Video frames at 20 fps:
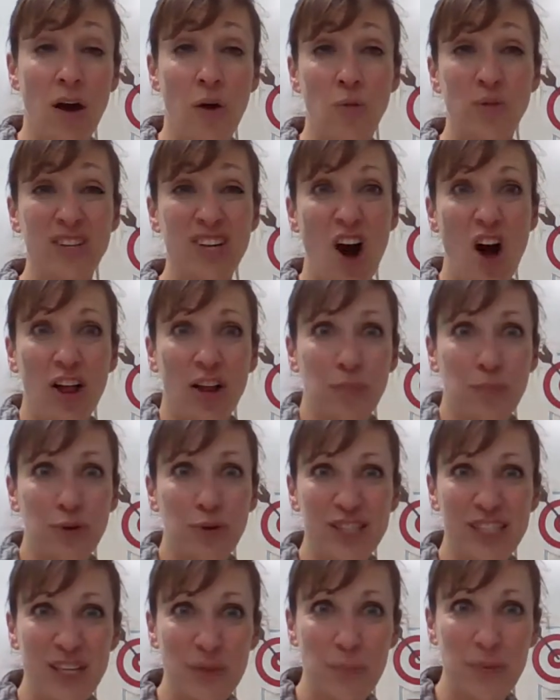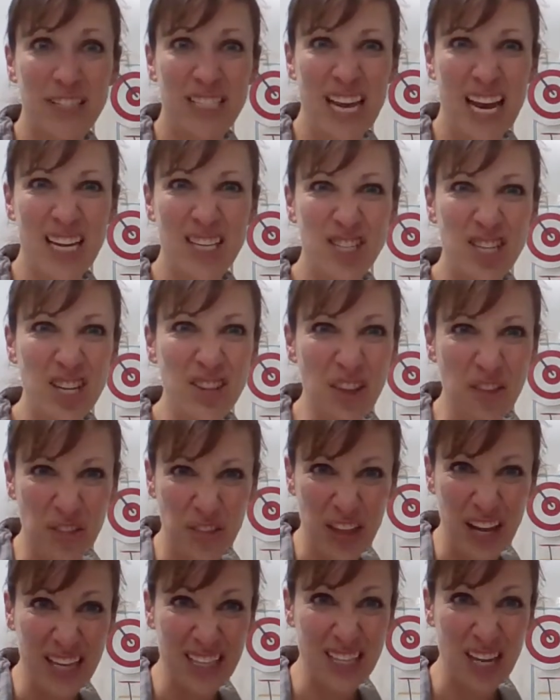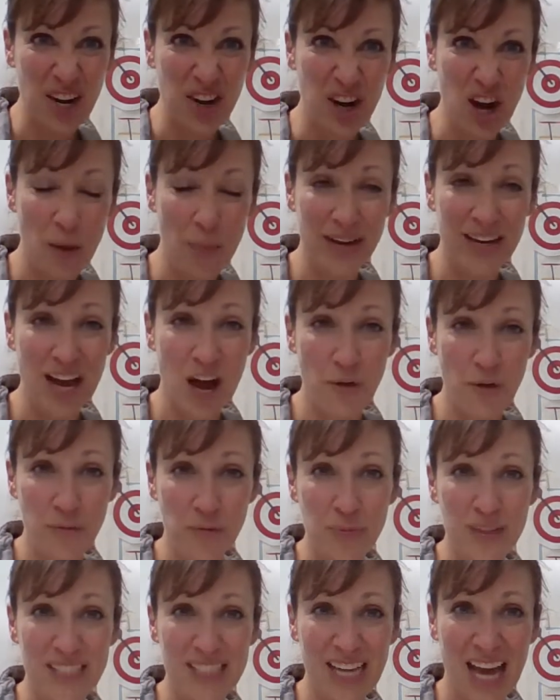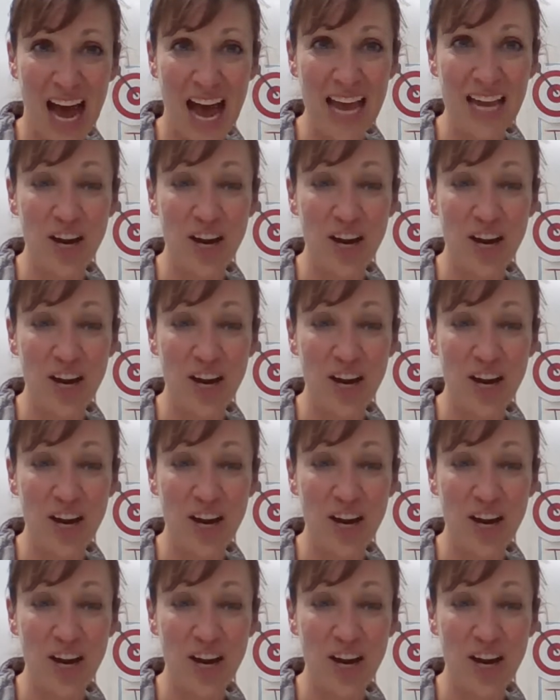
we call it precipitation, the things that are coming down from the sky,